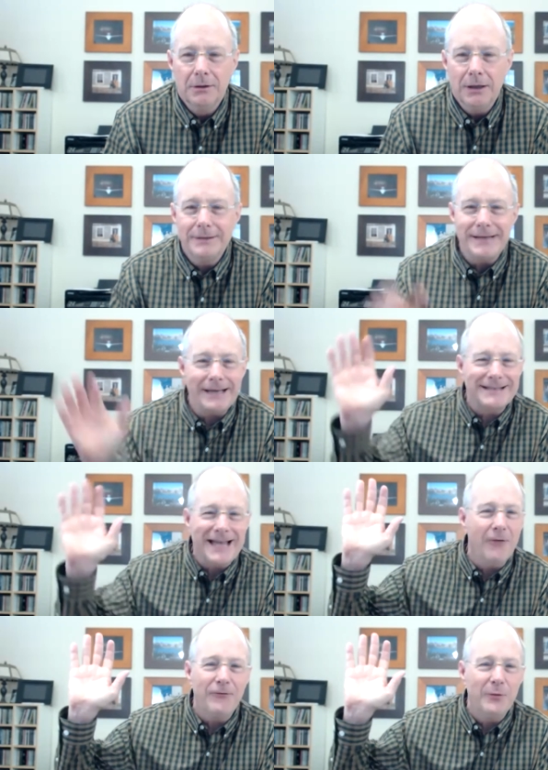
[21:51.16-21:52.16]
Now, does that
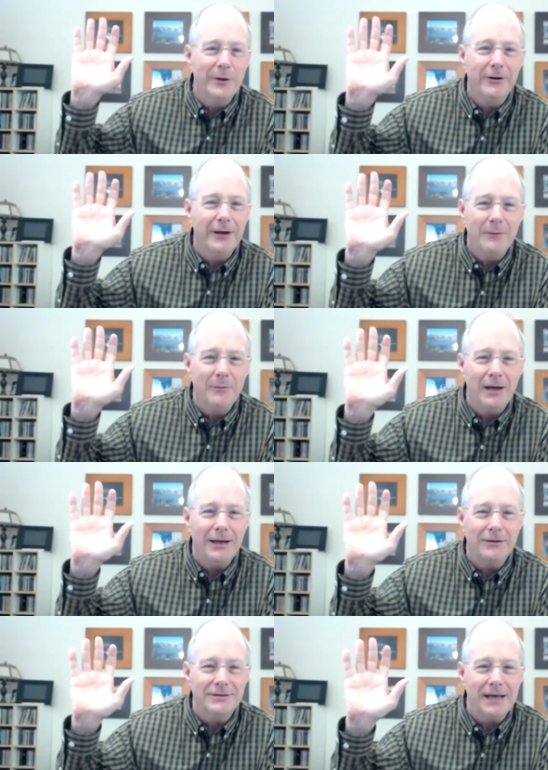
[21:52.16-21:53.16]
sound familiar to
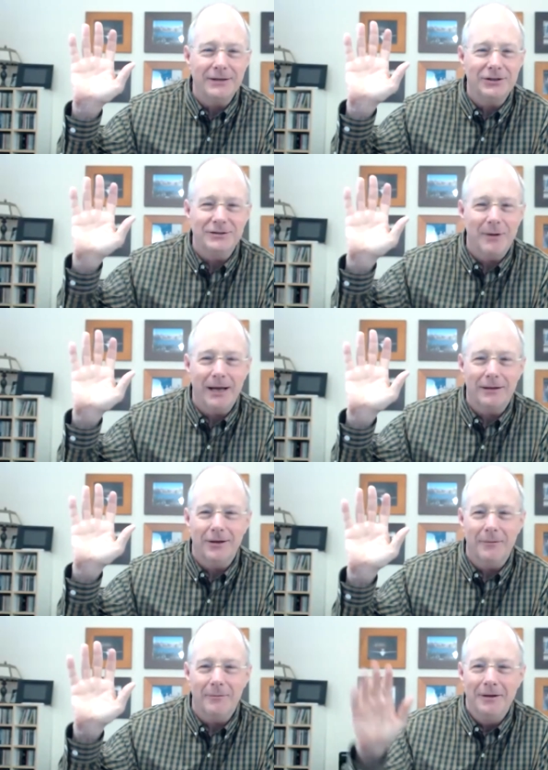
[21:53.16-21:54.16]
anybody, or is that just my
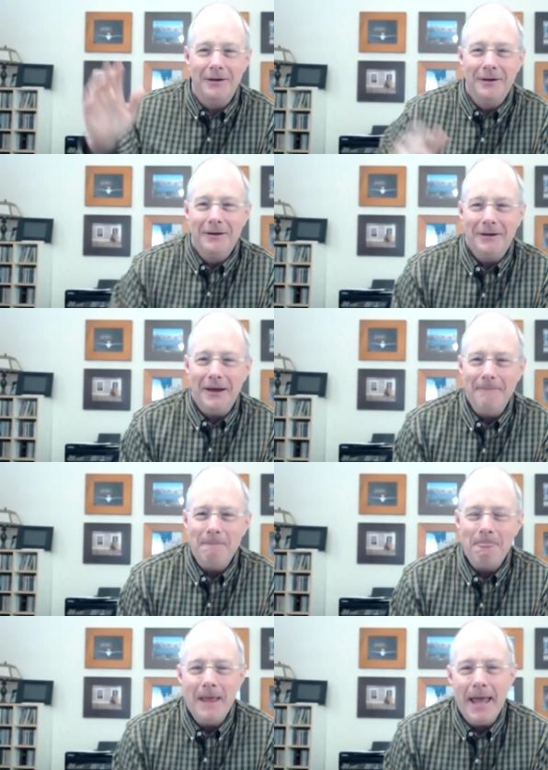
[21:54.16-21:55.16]
club? Okay.
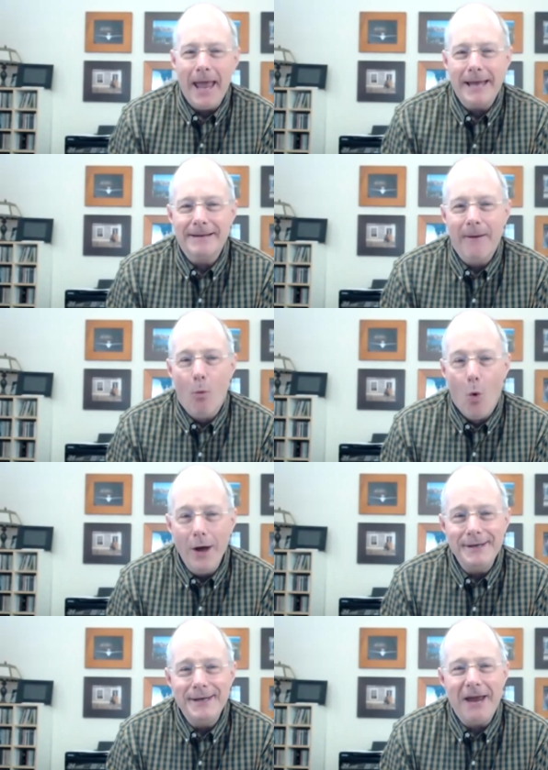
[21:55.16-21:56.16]
And
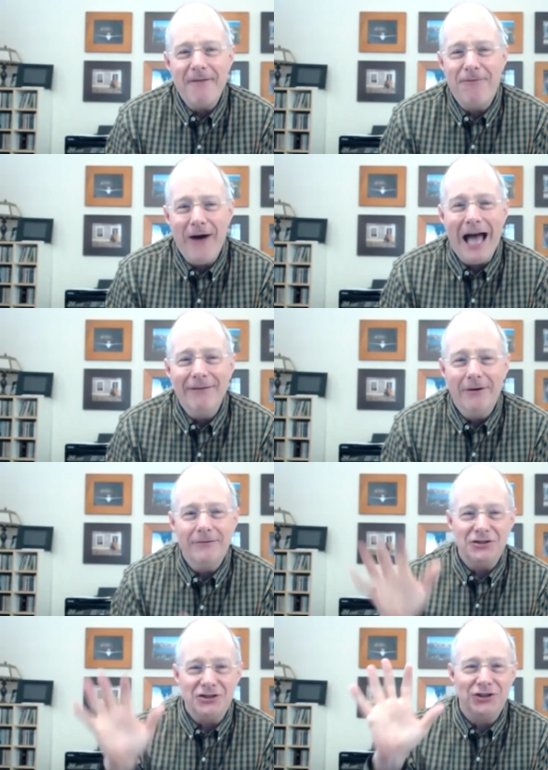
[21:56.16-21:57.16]
one day, five of
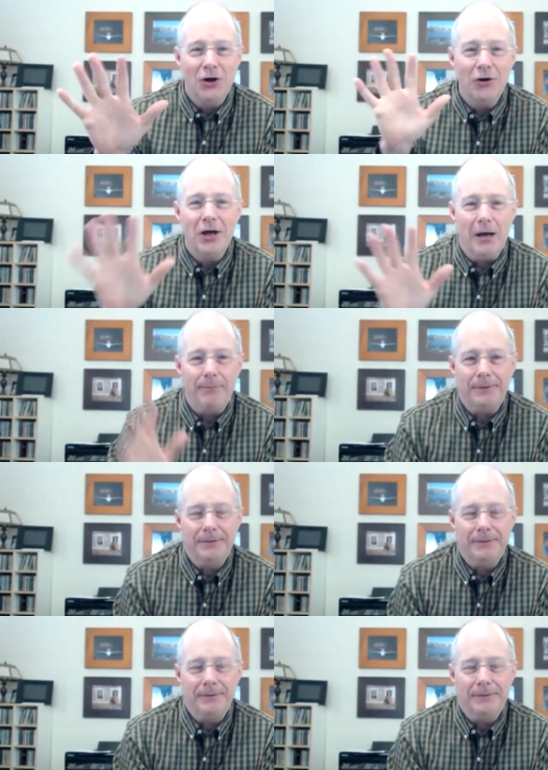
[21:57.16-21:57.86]
us showed up.